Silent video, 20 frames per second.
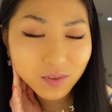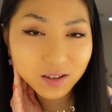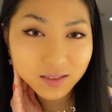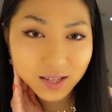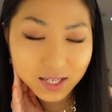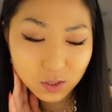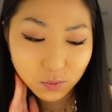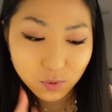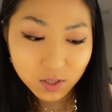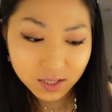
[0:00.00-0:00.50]

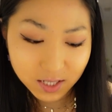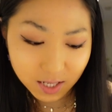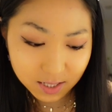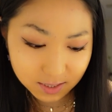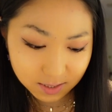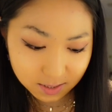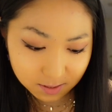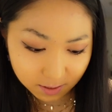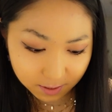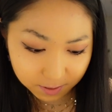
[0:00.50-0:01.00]
That's what it
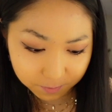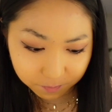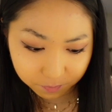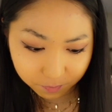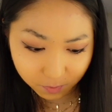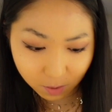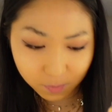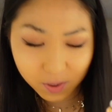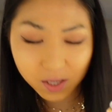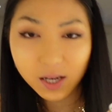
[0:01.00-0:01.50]
tastes like.
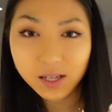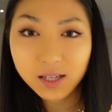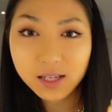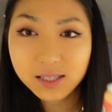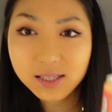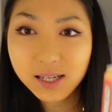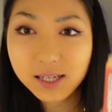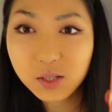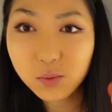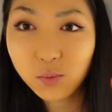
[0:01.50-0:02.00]
I mean, I
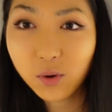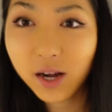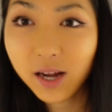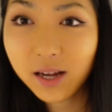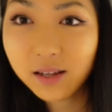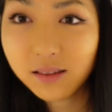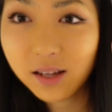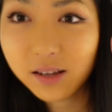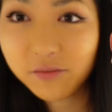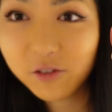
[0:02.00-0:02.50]
guess that's
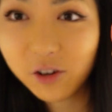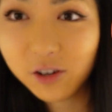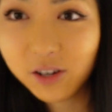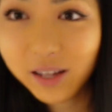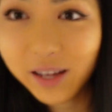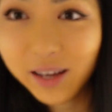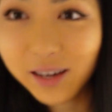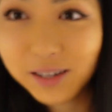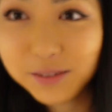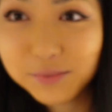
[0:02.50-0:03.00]
why they've got it
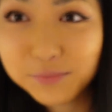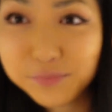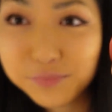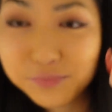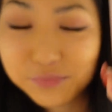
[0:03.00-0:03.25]
here.